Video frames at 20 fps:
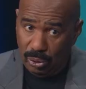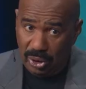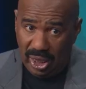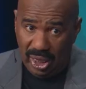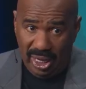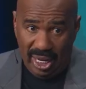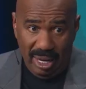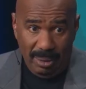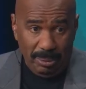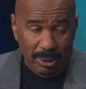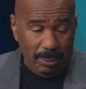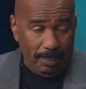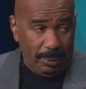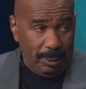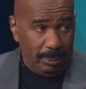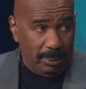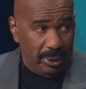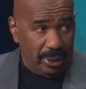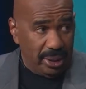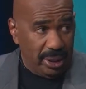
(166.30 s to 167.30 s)
telling how many
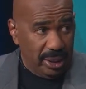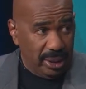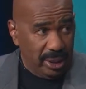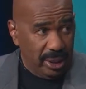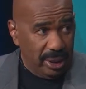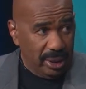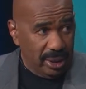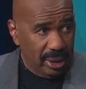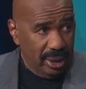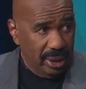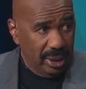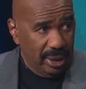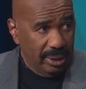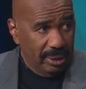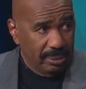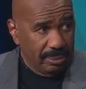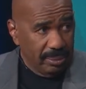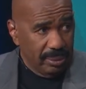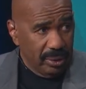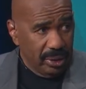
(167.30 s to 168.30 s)
people get That's exactly
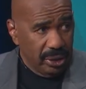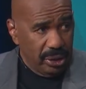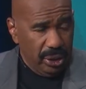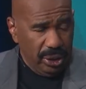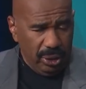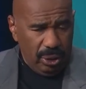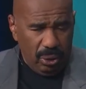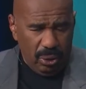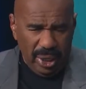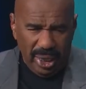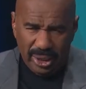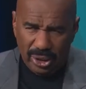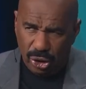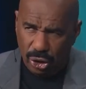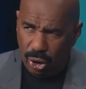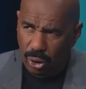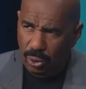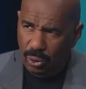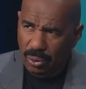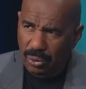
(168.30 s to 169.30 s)
right. You know, and
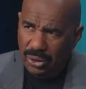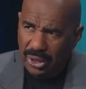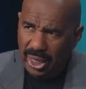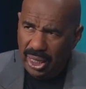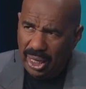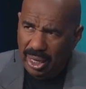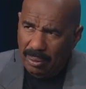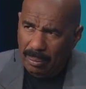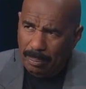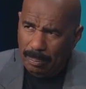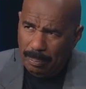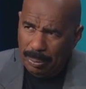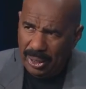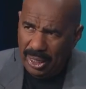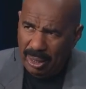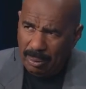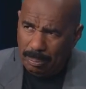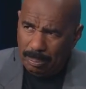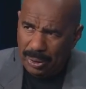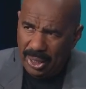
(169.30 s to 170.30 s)
so
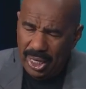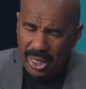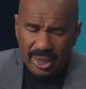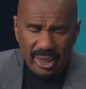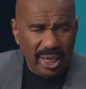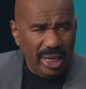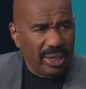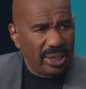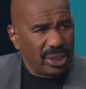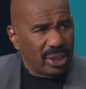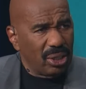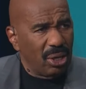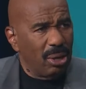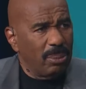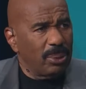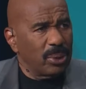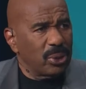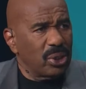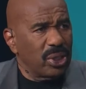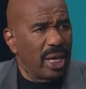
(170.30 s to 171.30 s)
be, being there, it's
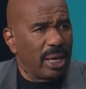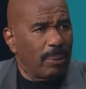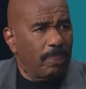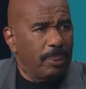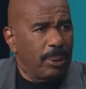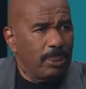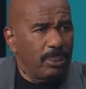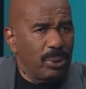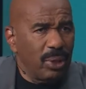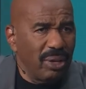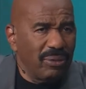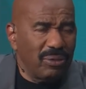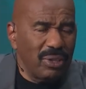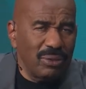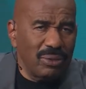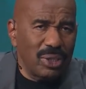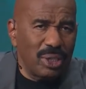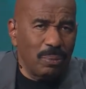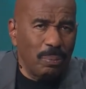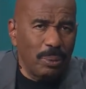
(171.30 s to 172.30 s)
almost like people, you ever, you ever
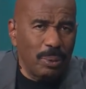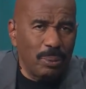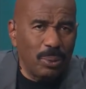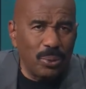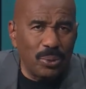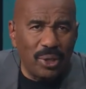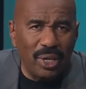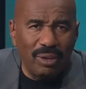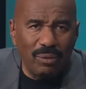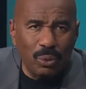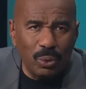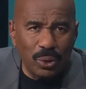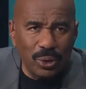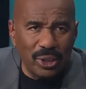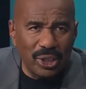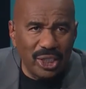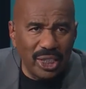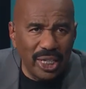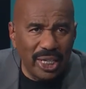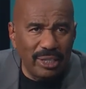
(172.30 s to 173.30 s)
see people who never want to
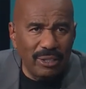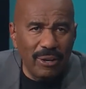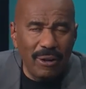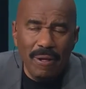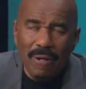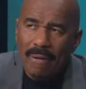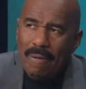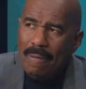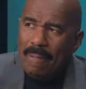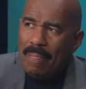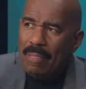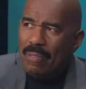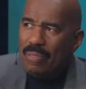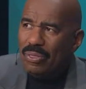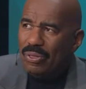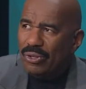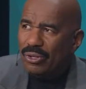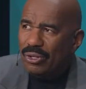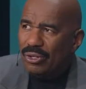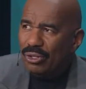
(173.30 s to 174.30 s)
change?
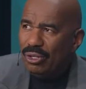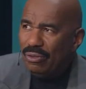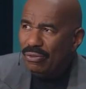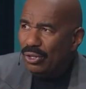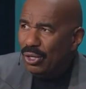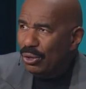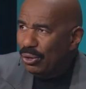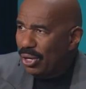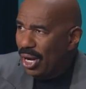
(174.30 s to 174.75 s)
You ever go